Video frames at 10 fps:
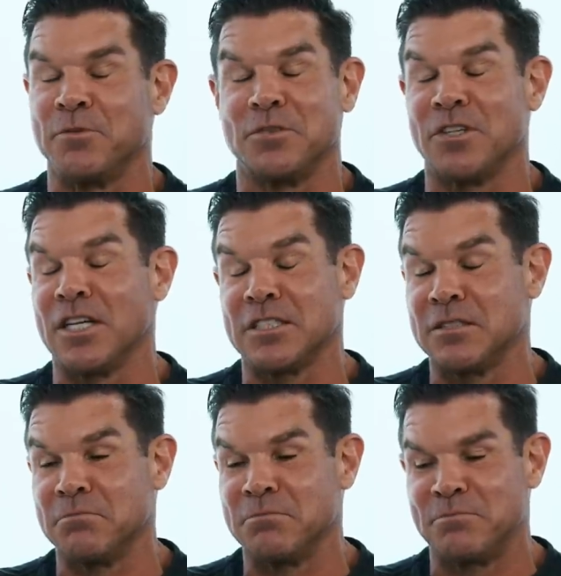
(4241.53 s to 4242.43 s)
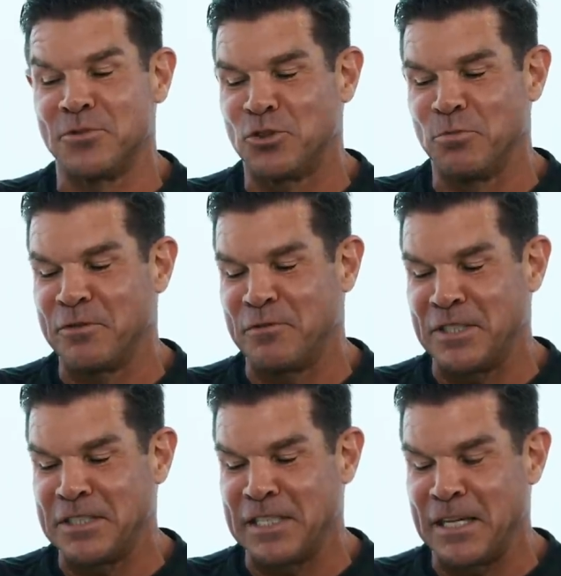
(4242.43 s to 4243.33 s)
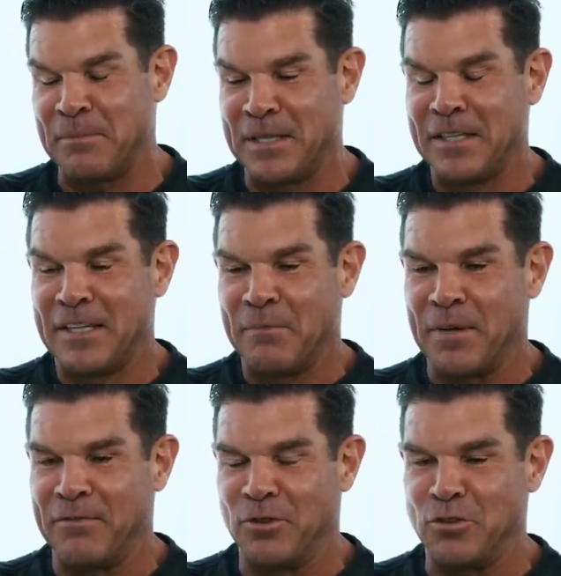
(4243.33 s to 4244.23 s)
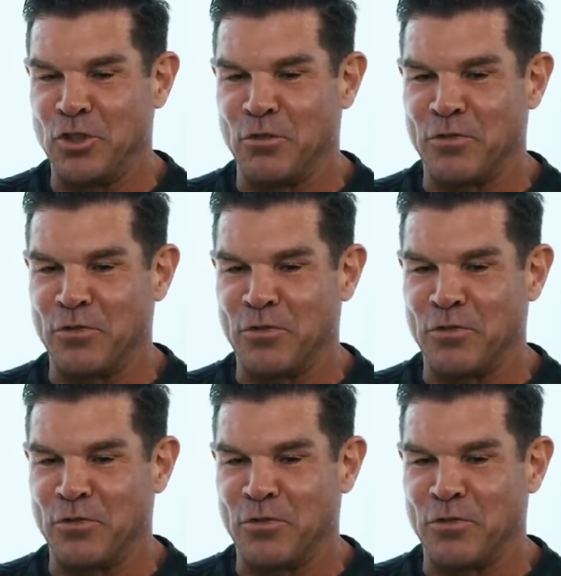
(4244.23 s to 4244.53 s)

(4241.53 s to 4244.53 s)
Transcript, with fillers: It was awesome, super fun time. But I've known Joe.